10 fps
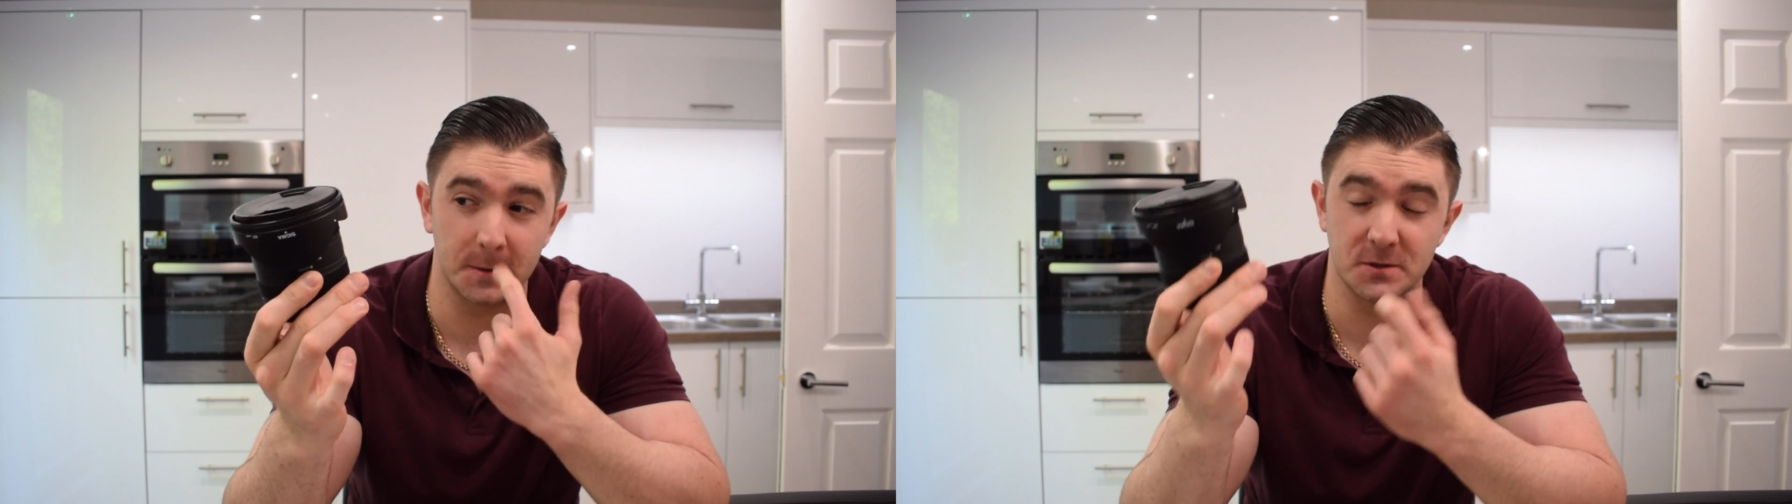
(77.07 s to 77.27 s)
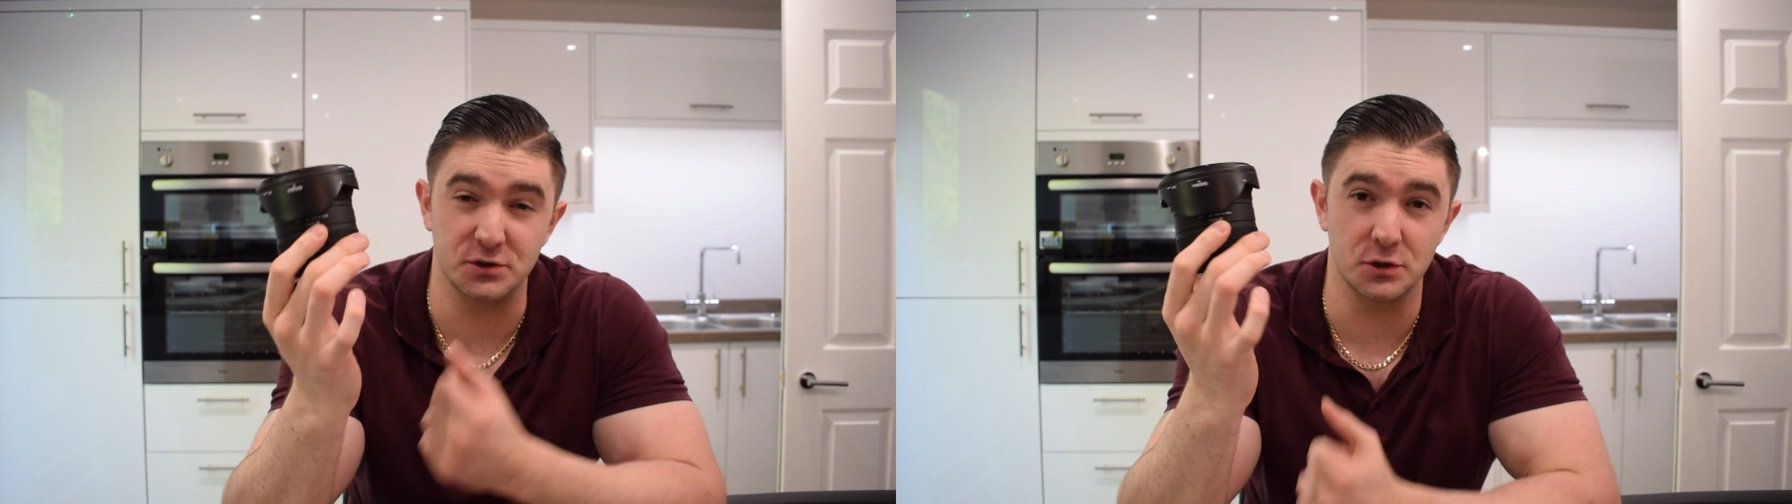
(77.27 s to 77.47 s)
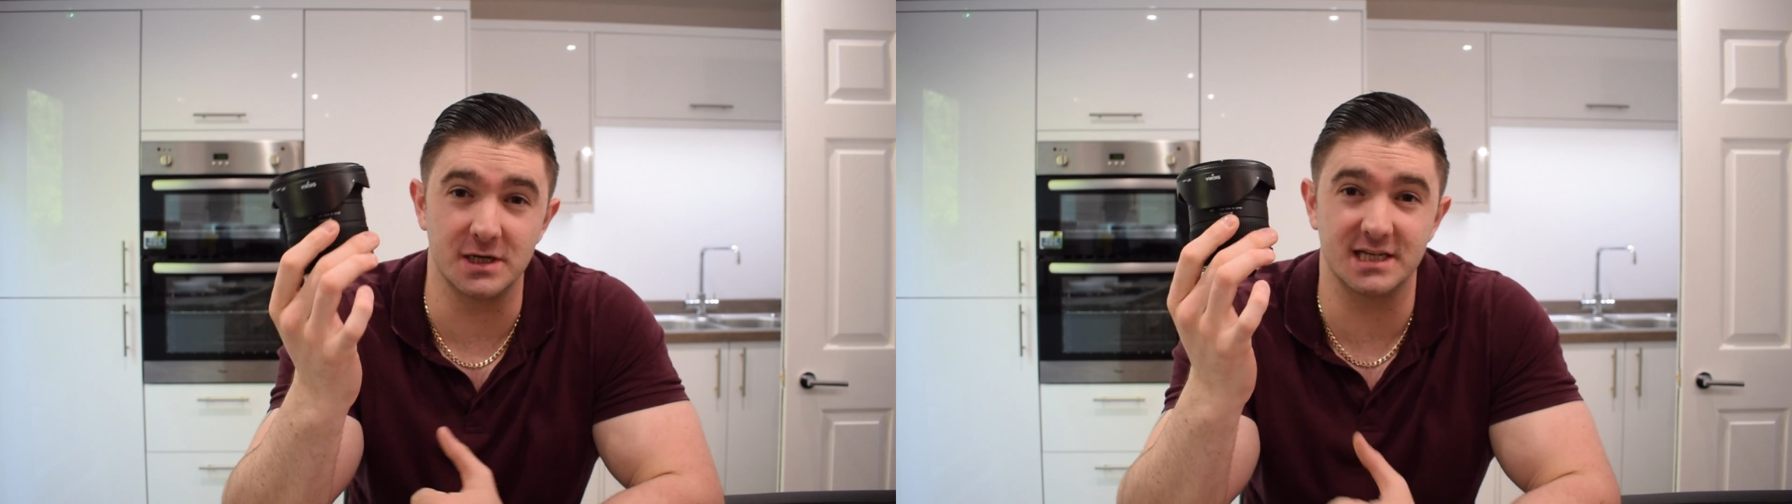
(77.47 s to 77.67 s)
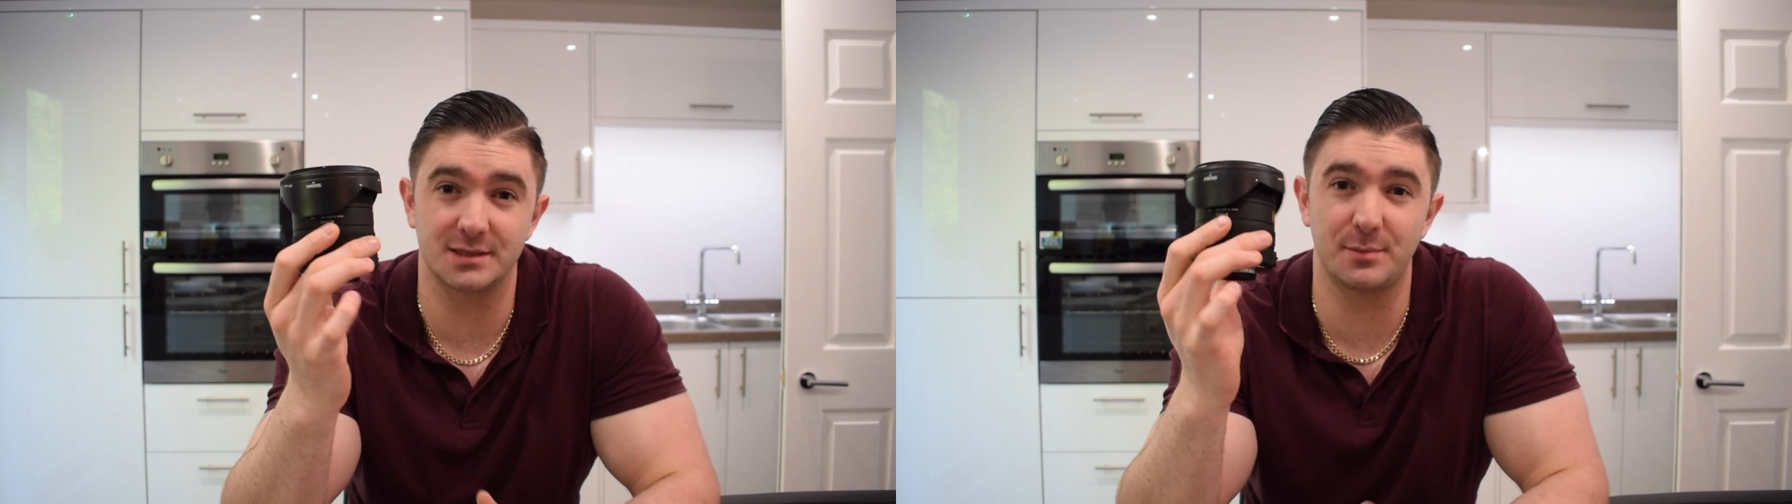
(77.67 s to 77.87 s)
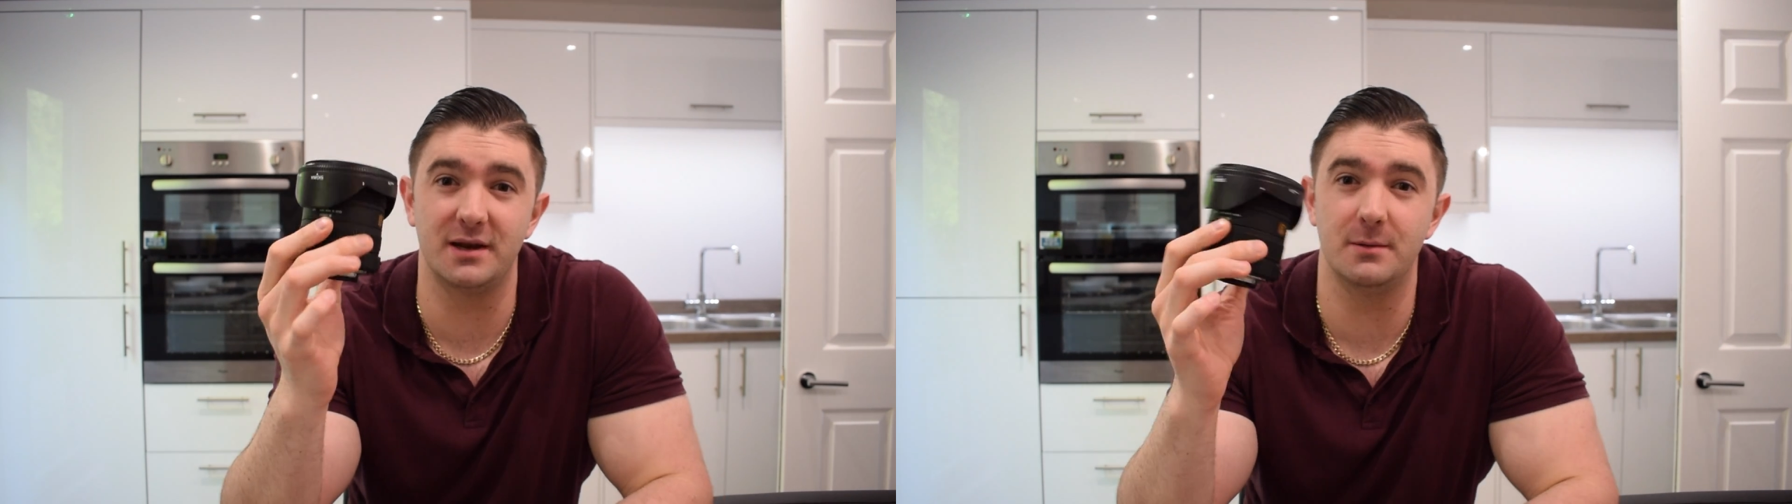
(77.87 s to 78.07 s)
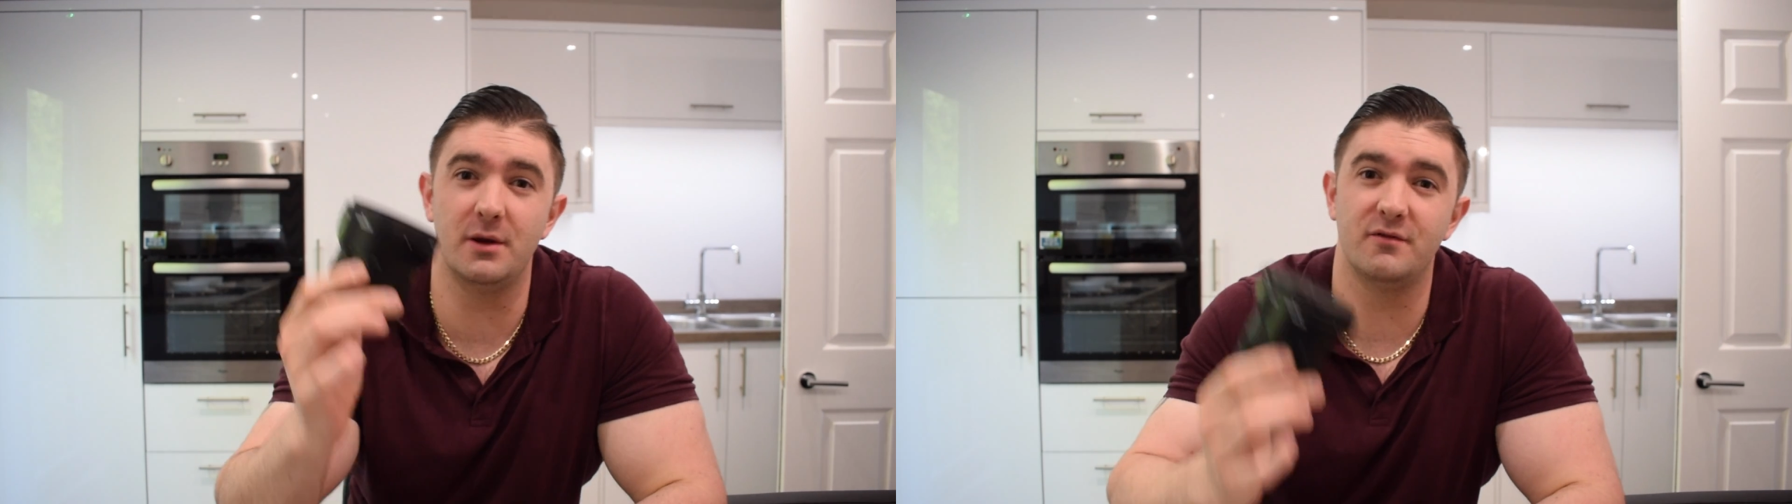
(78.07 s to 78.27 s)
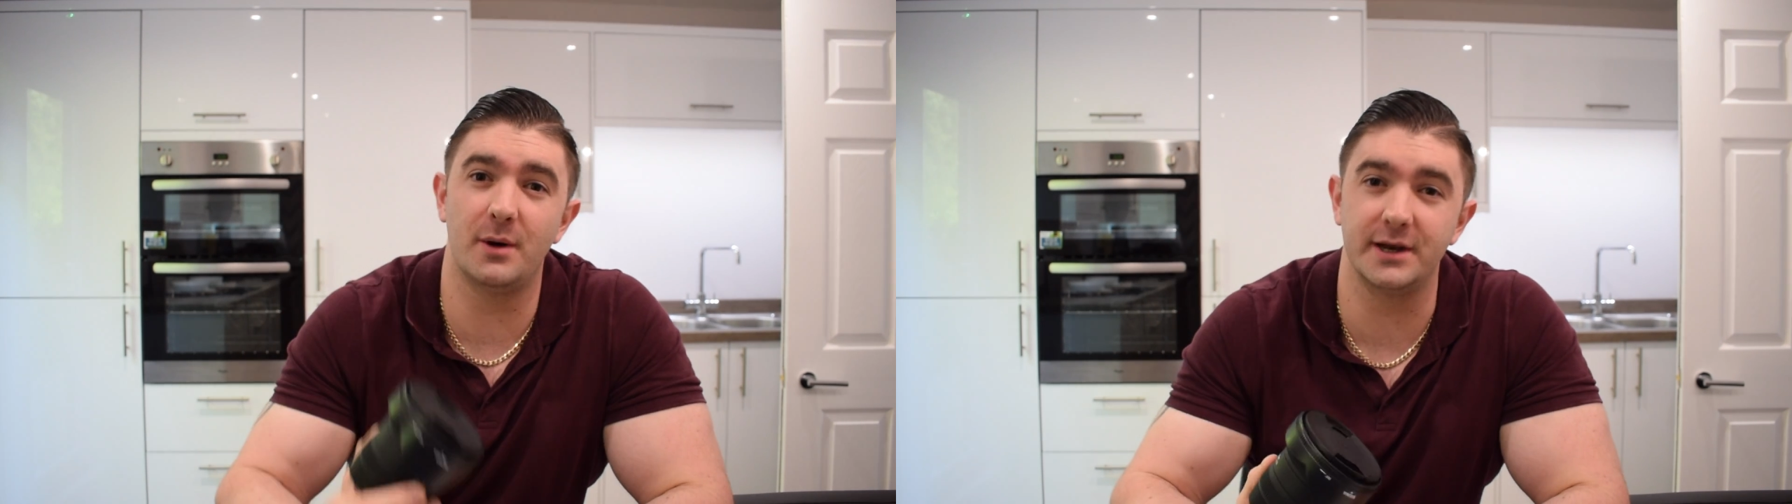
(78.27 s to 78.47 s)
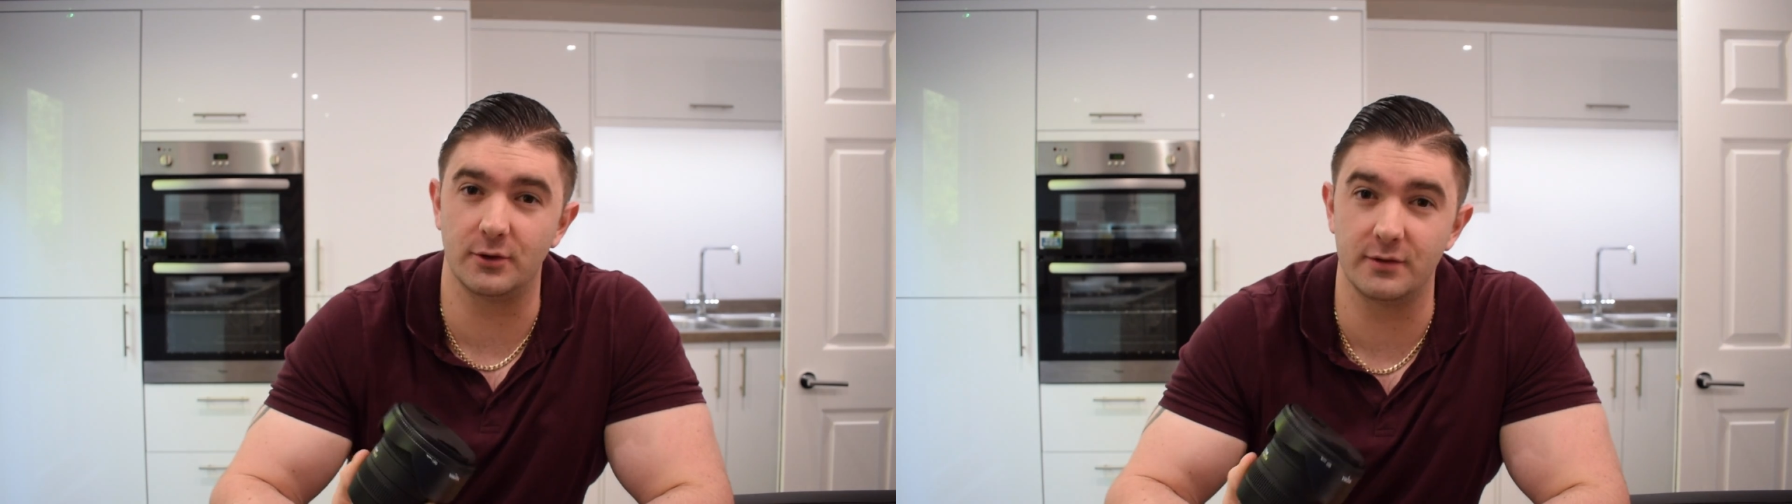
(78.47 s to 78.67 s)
so you do need to spend a bit of money